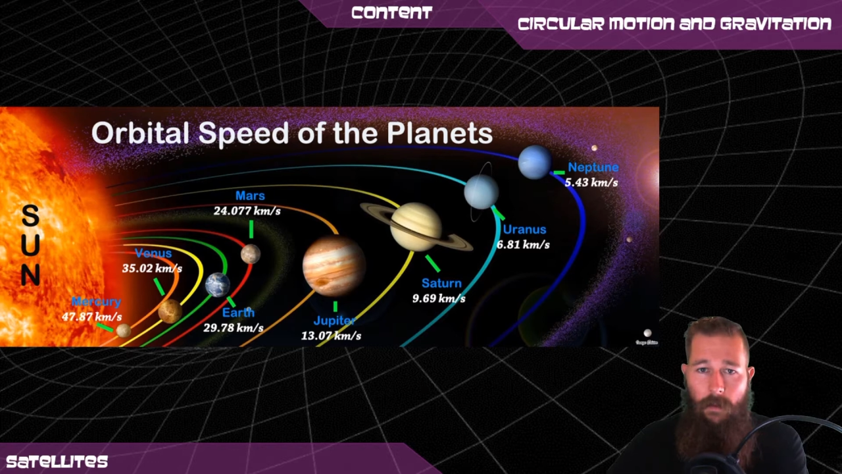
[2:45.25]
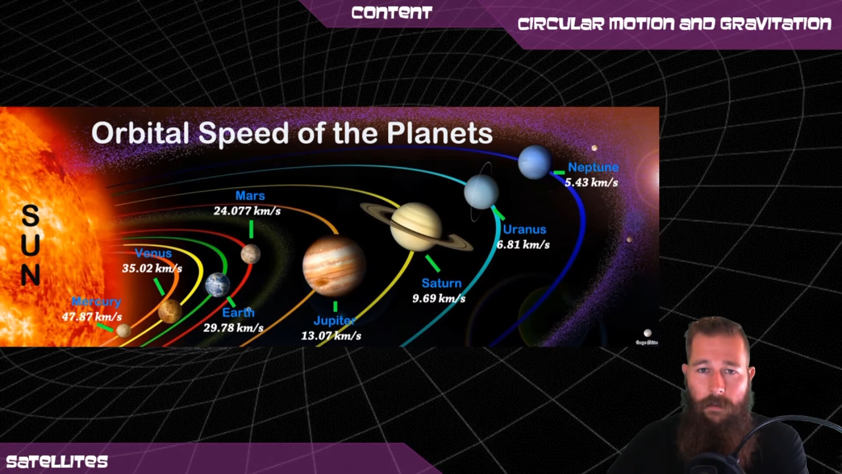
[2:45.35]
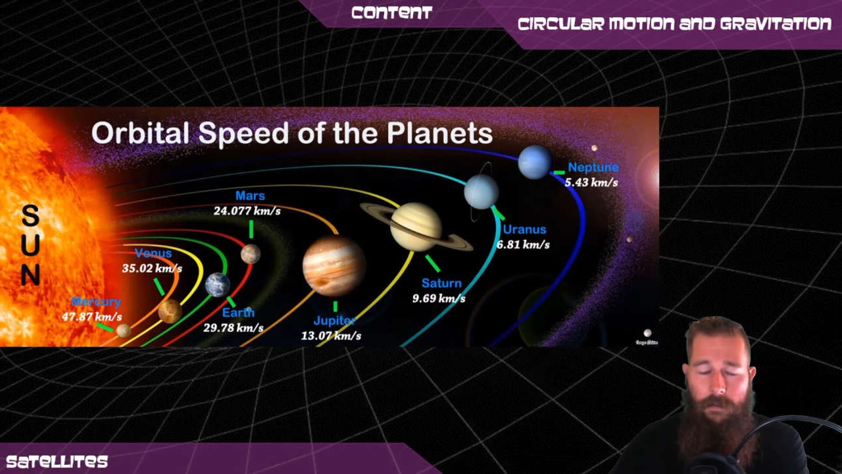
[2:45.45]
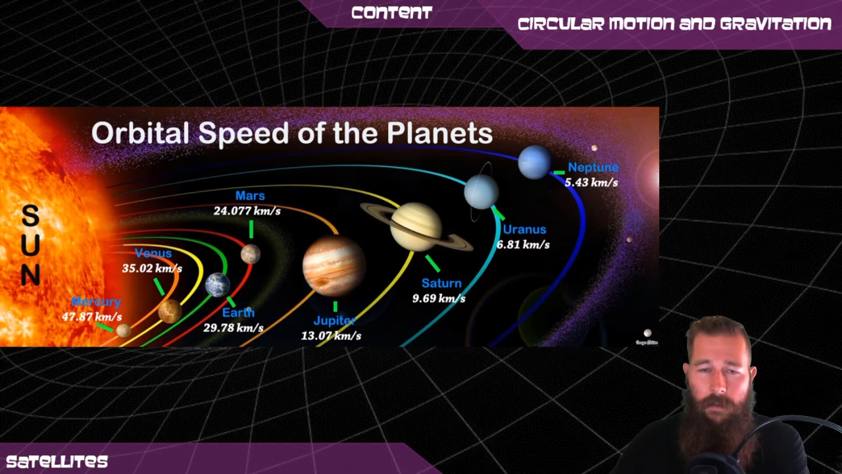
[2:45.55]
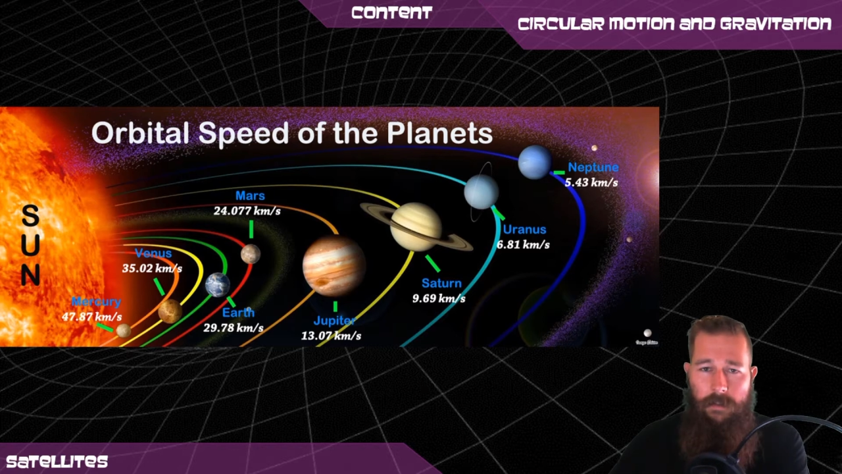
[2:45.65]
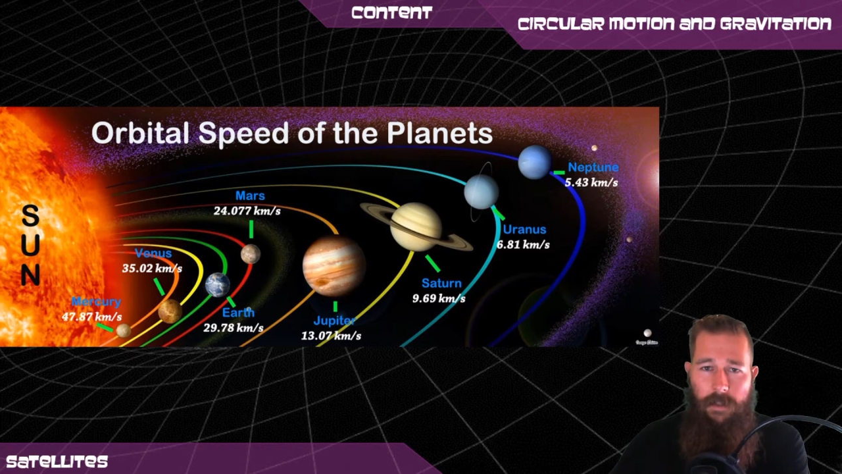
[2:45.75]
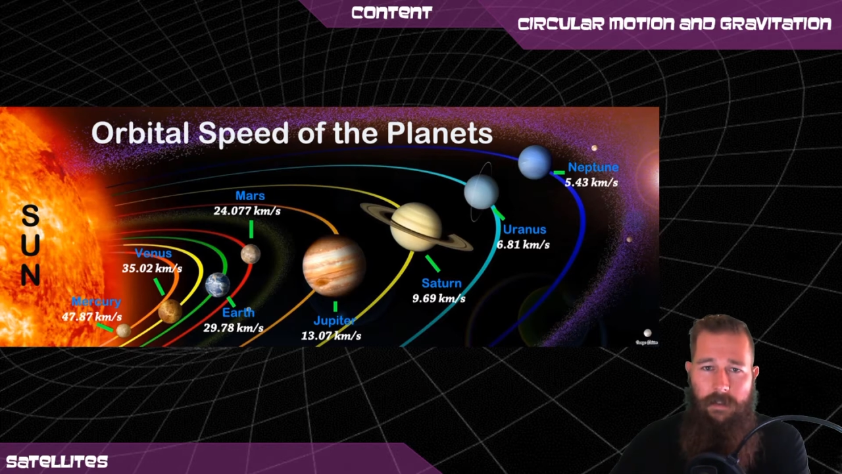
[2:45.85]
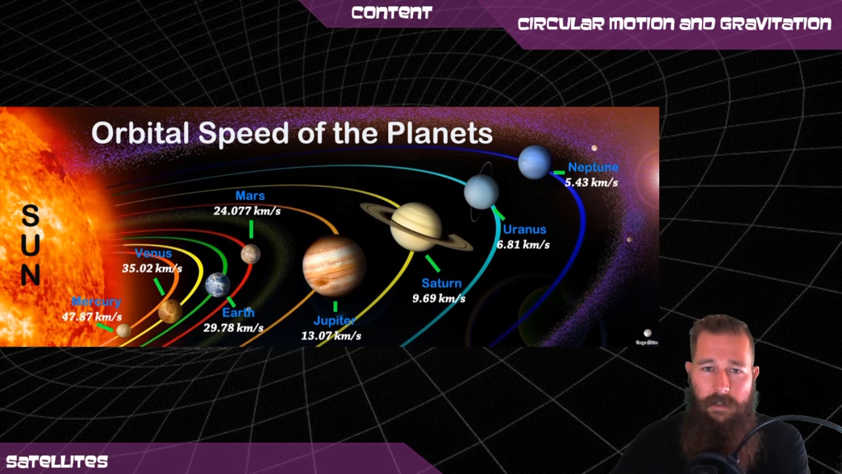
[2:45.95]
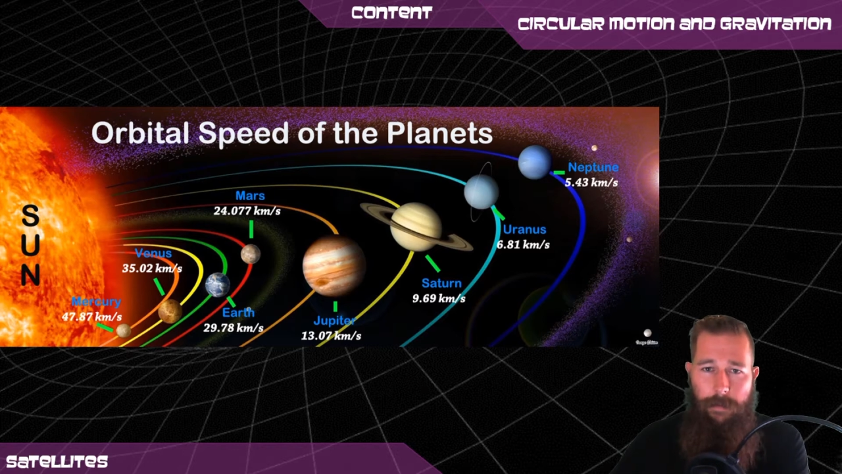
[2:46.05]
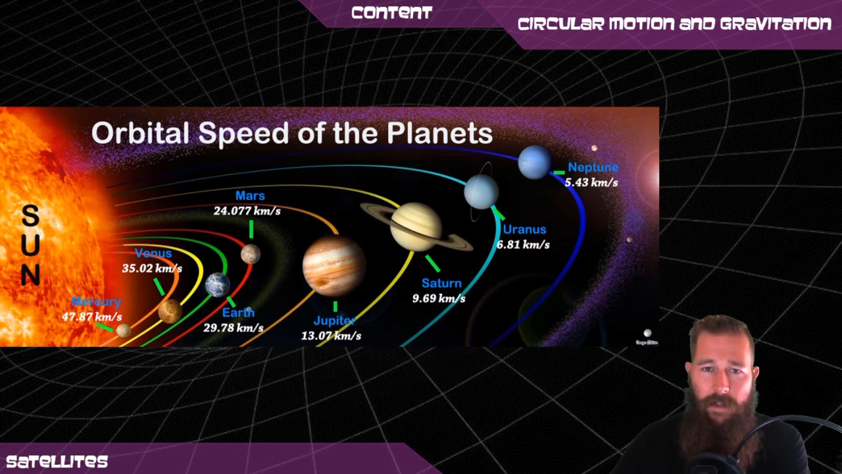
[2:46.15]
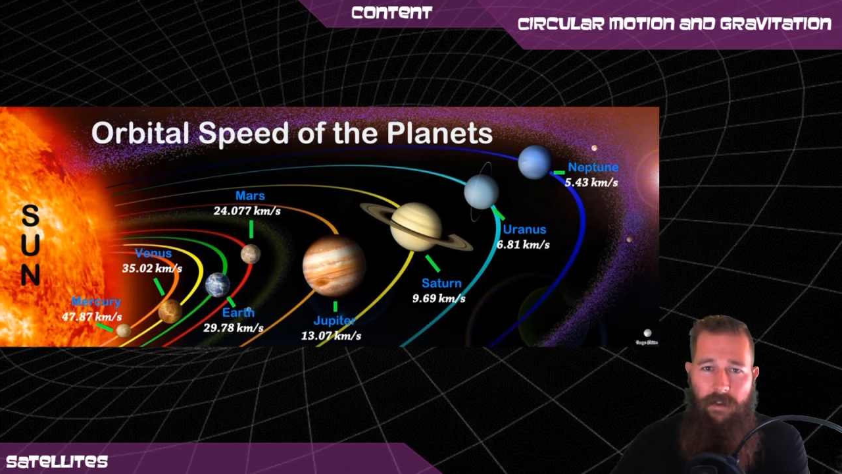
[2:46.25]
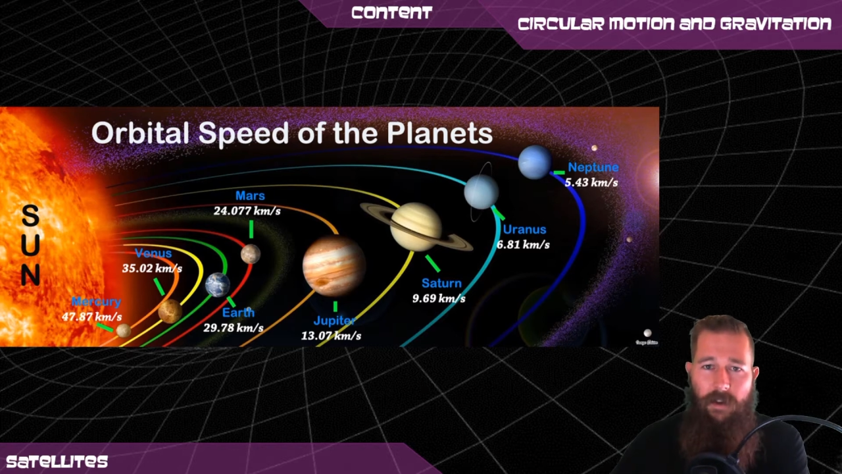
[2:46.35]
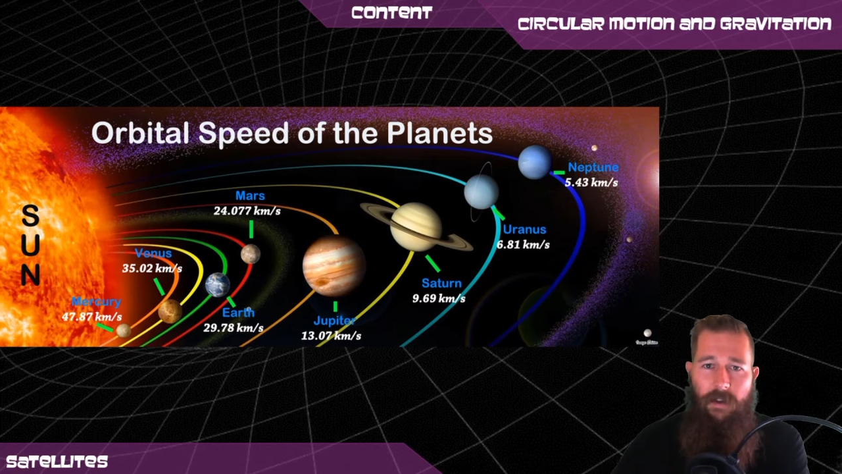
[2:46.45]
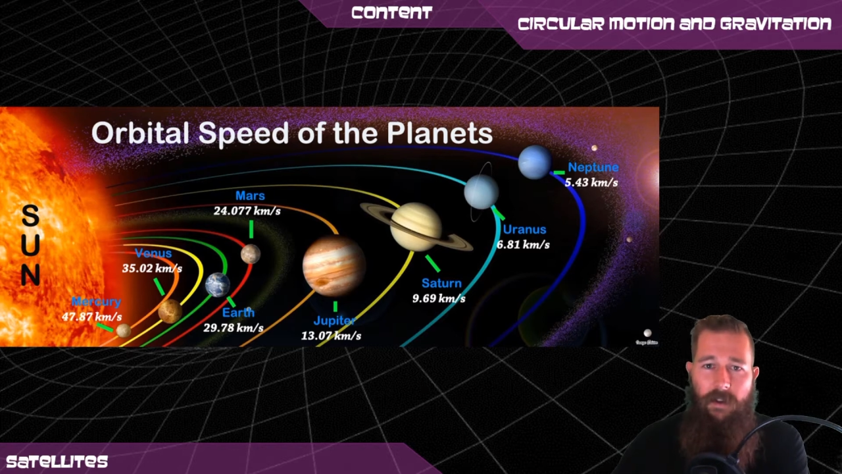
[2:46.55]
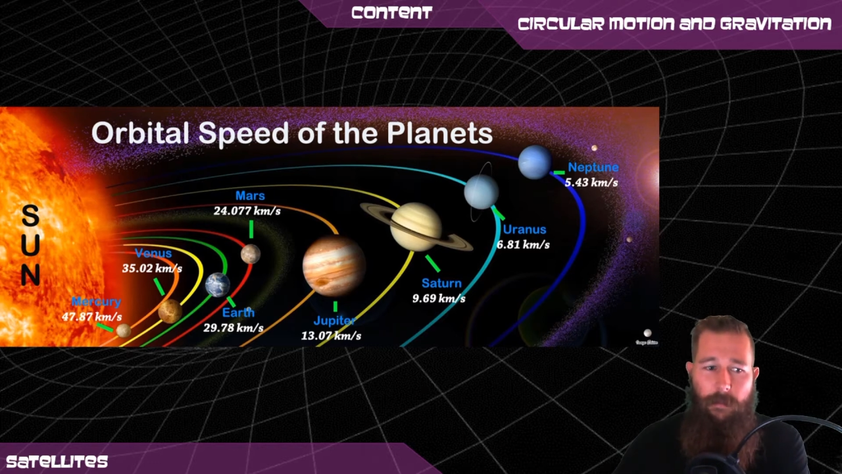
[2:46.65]
So the Sun is about
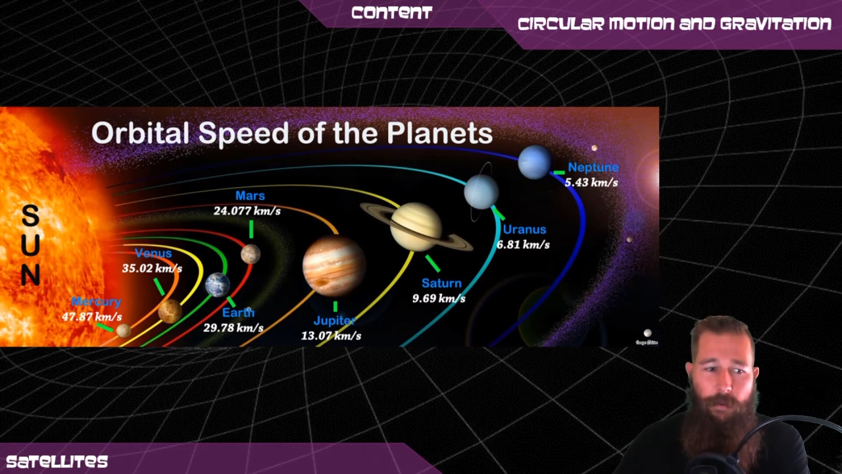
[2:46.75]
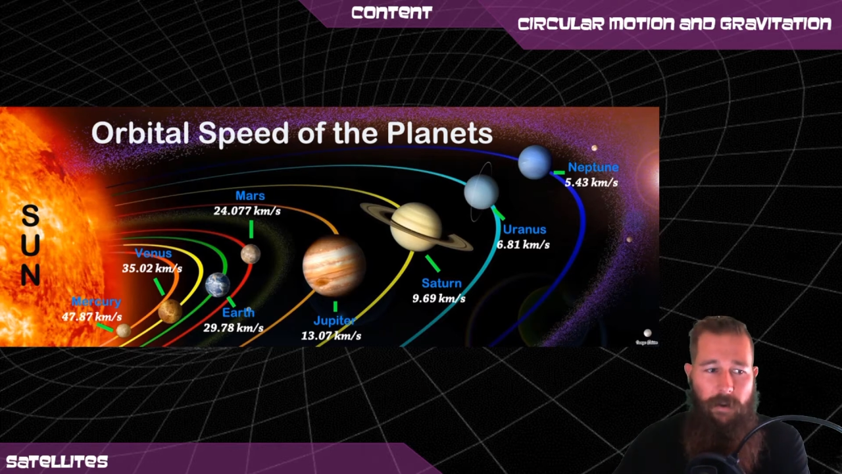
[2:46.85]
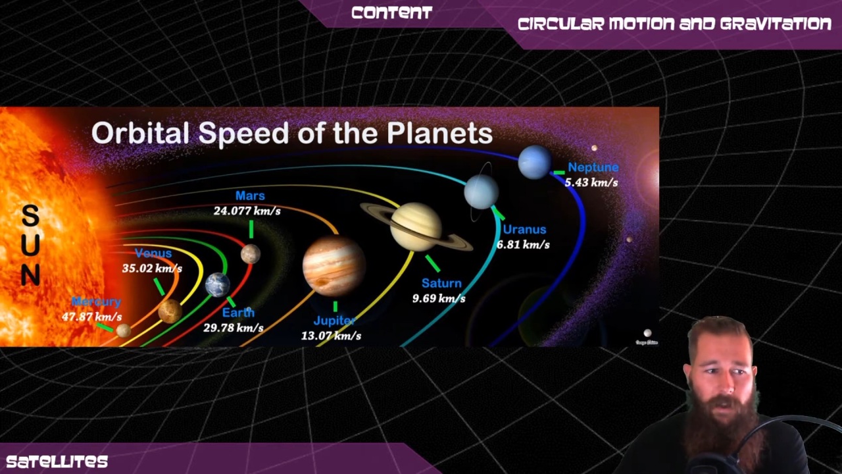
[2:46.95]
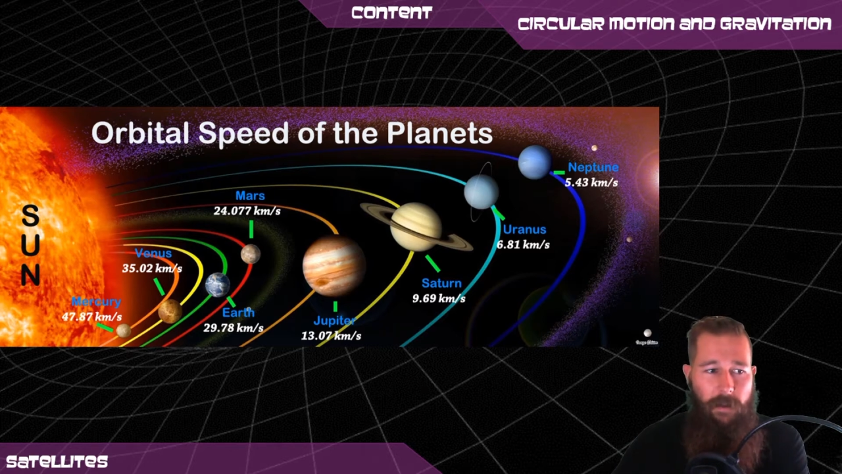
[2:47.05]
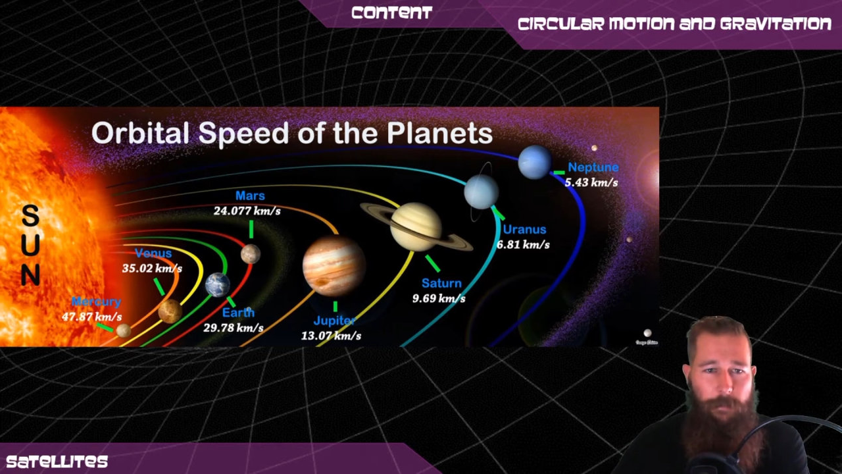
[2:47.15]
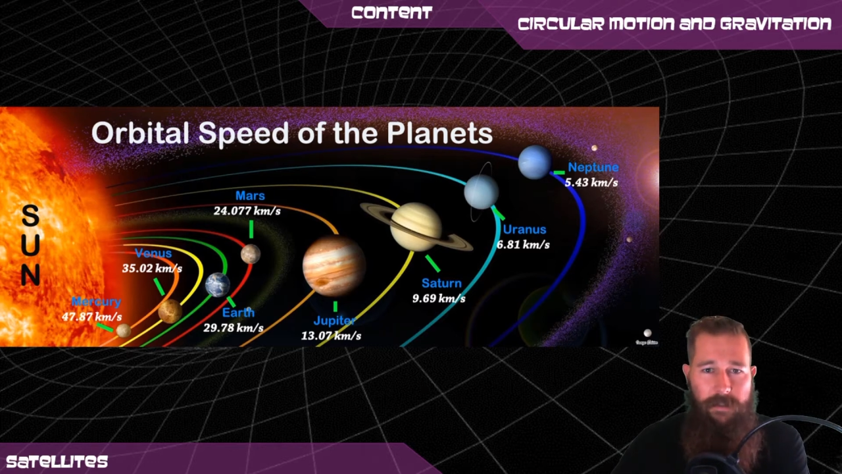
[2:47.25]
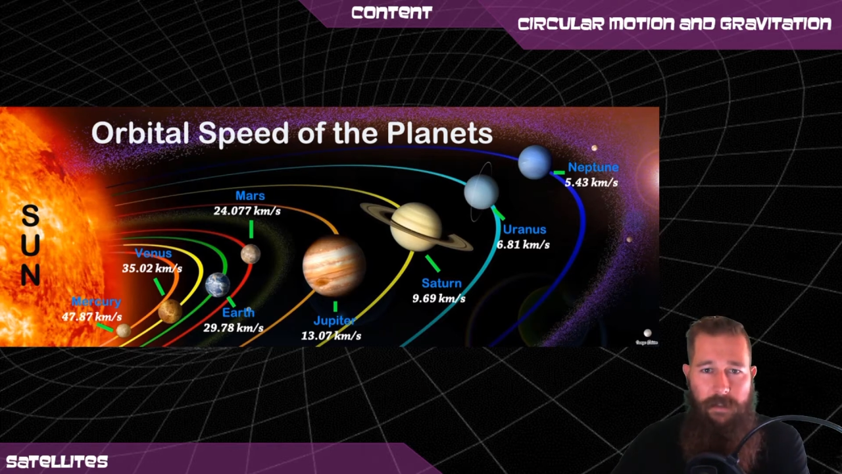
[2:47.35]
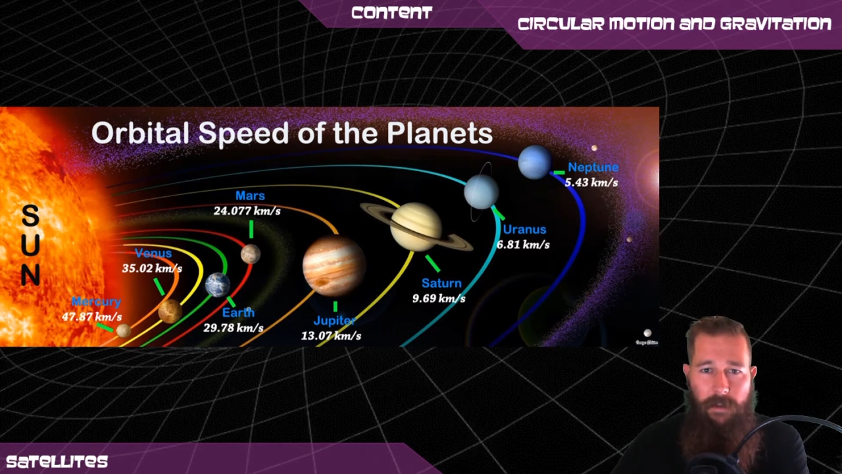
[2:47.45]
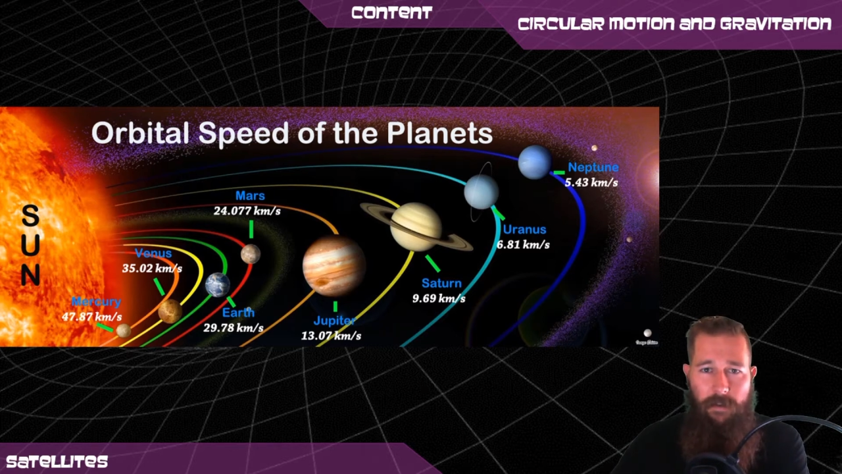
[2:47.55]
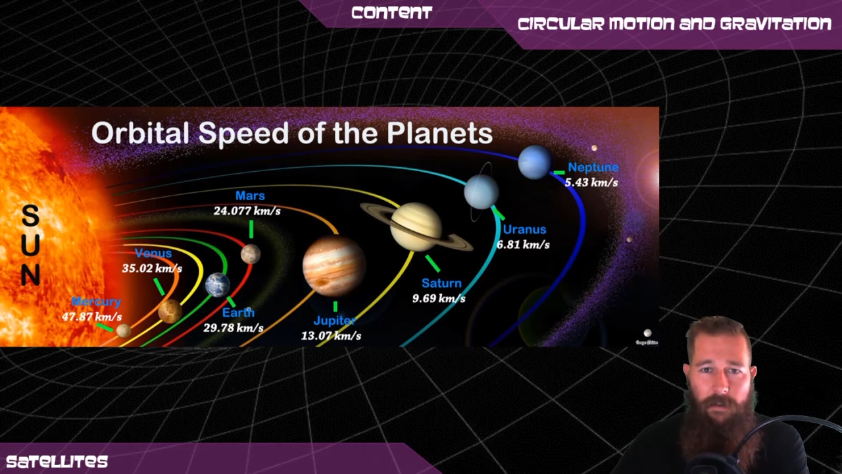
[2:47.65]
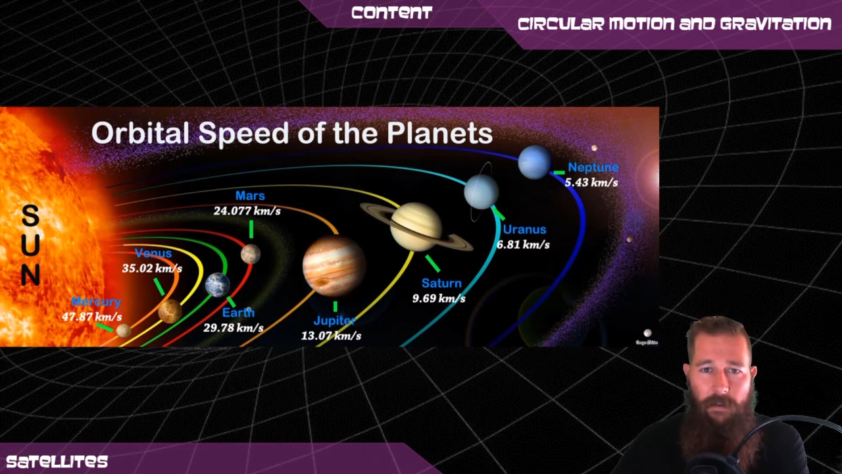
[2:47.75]
99.8%